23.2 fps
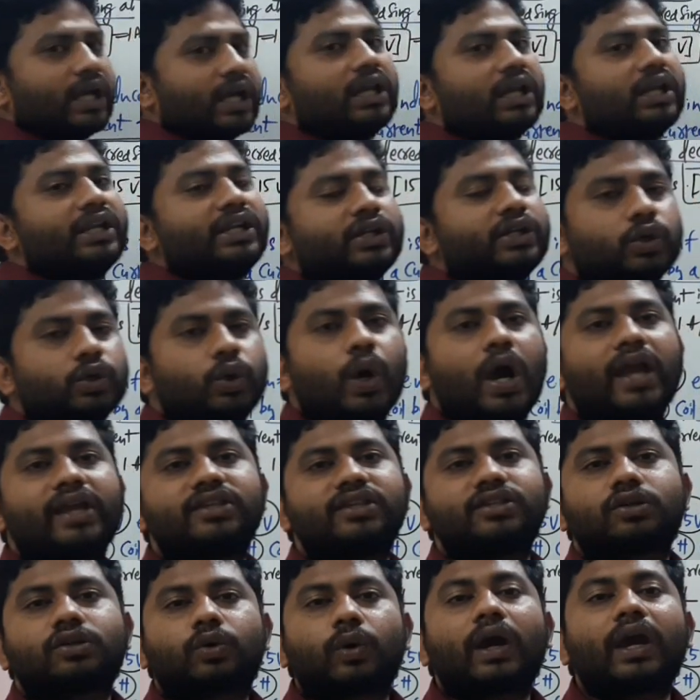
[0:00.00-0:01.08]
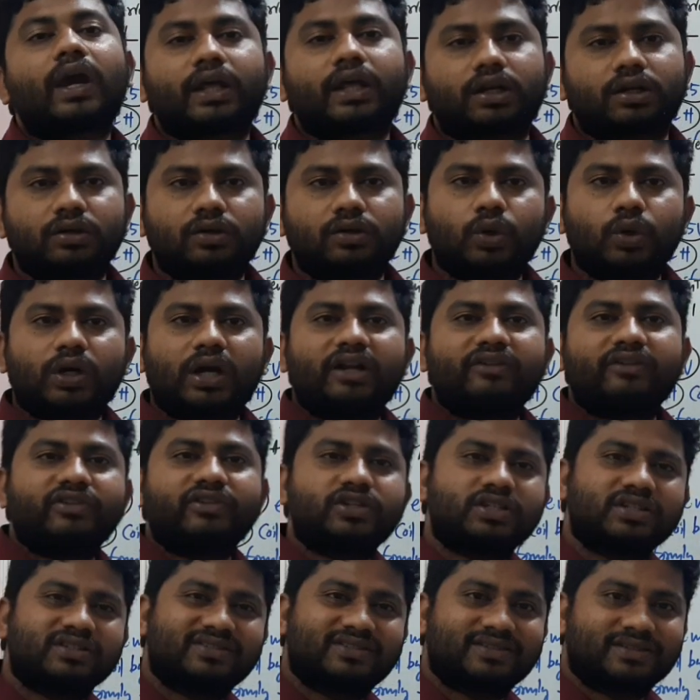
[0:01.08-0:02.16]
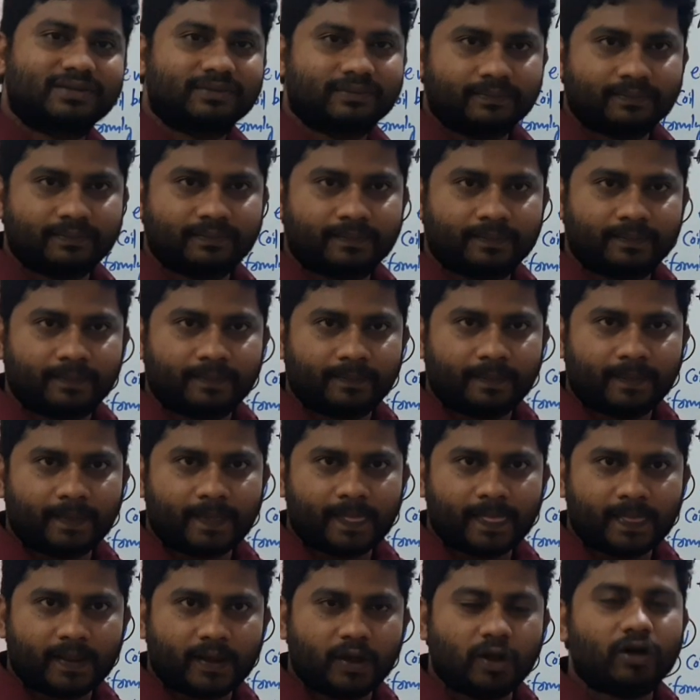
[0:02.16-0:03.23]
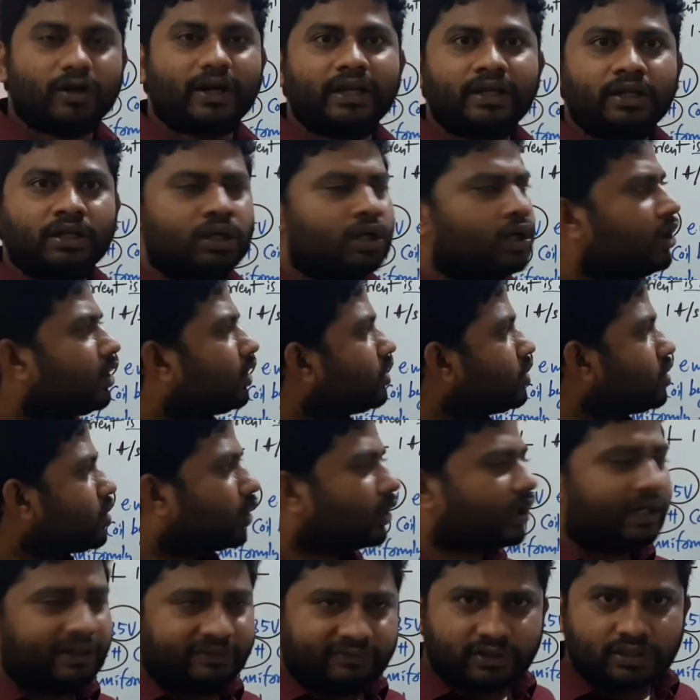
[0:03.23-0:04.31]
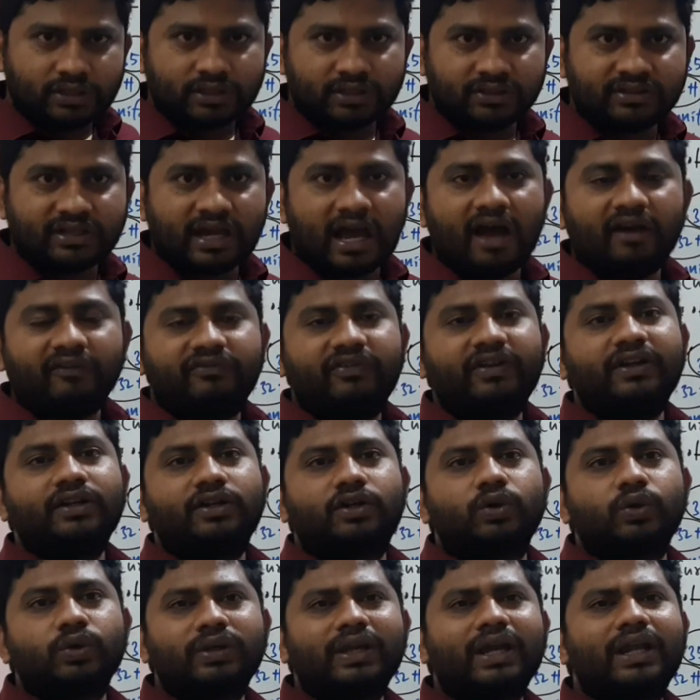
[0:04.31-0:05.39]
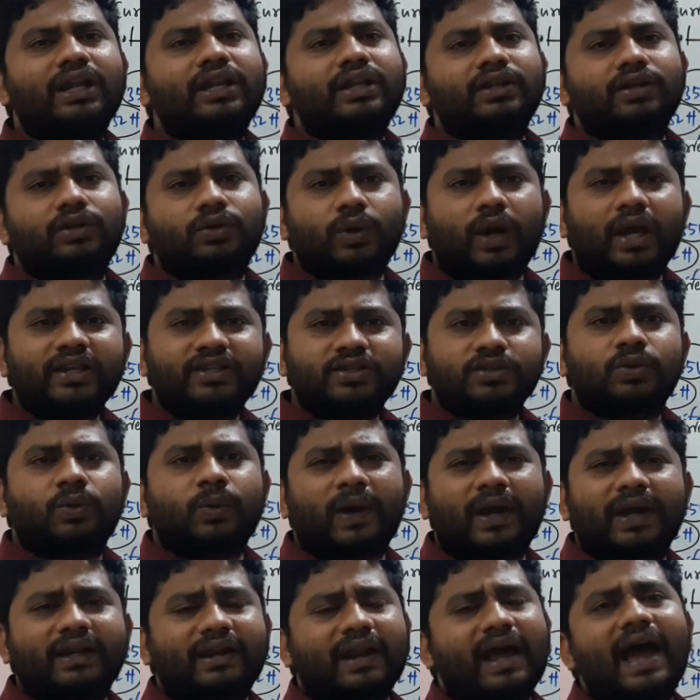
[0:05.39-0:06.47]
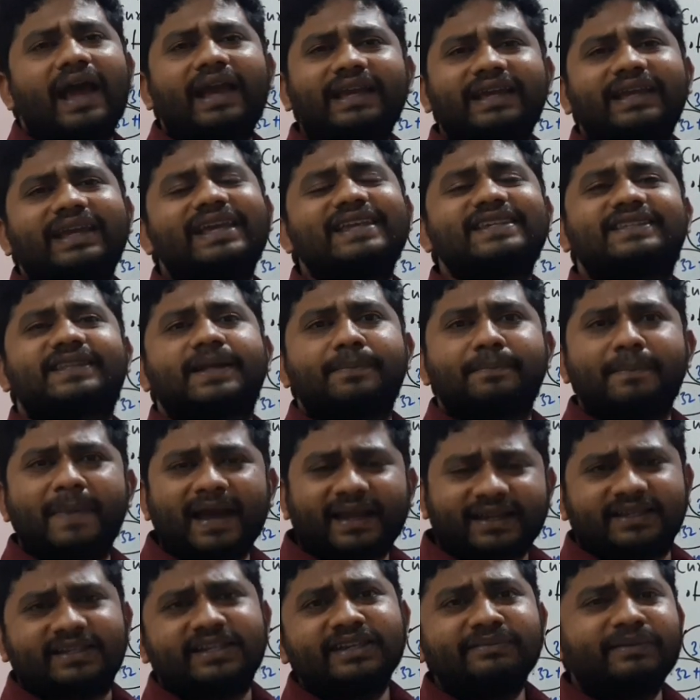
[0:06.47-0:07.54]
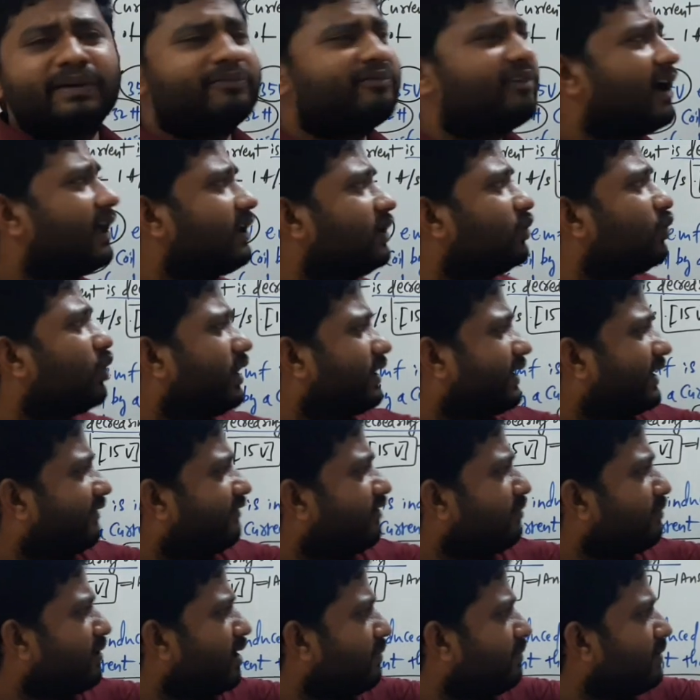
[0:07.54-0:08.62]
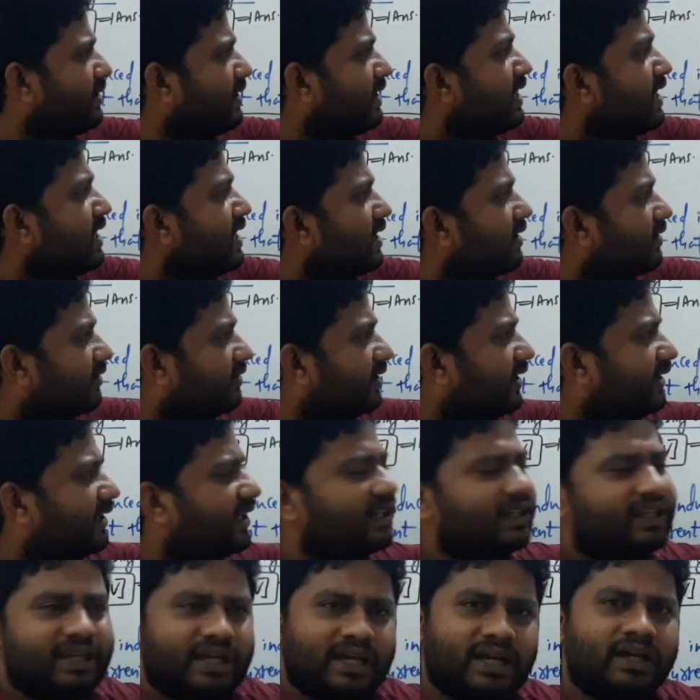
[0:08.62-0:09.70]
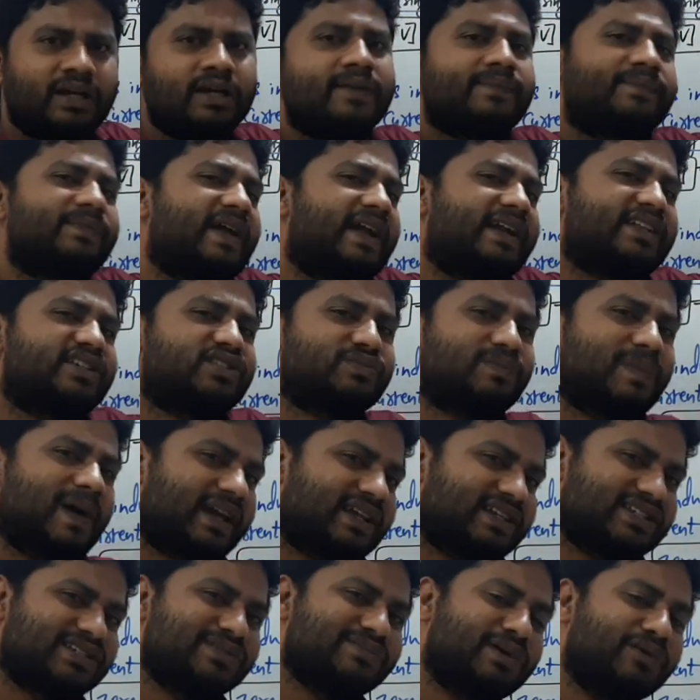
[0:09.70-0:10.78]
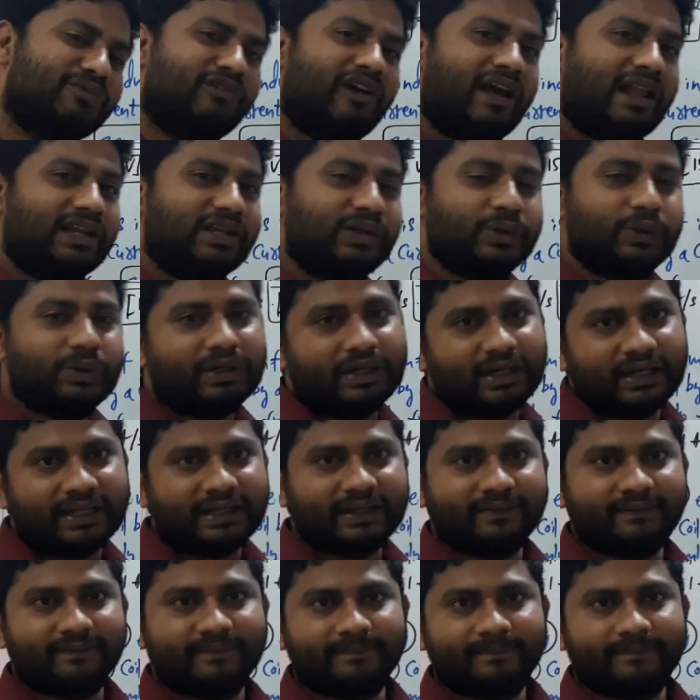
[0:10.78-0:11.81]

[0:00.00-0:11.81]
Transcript: L into I square. No confusions. Alright? No confusions. Half into L into I square. I is the maximum value. Whatever may be written here, that is maximum value only.